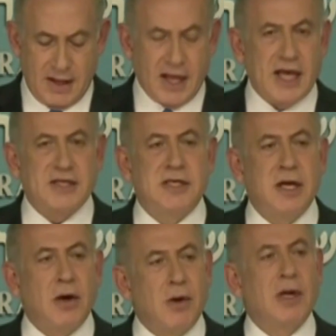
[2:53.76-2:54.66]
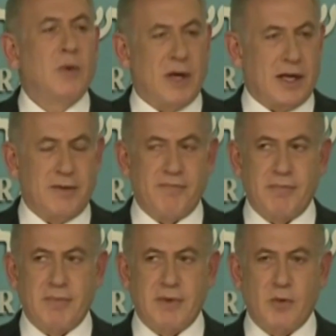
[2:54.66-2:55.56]
It's the only way
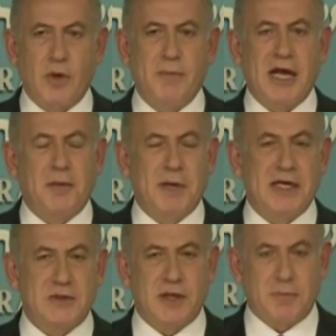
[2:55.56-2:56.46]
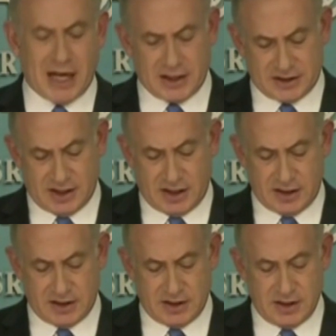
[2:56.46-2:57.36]
we'll make peace with the
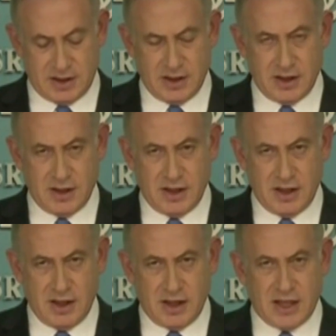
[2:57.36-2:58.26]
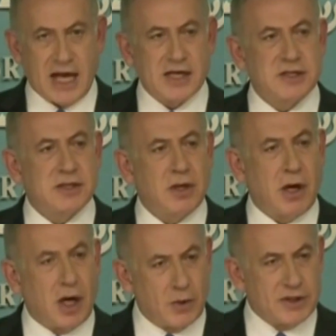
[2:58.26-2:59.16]
Palestinians. That has
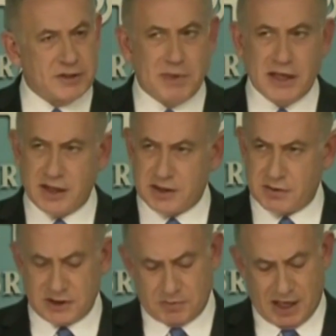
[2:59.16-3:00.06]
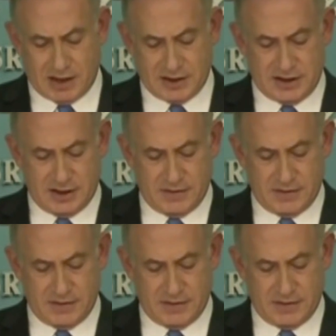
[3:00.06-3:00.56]
always been Israel's policy.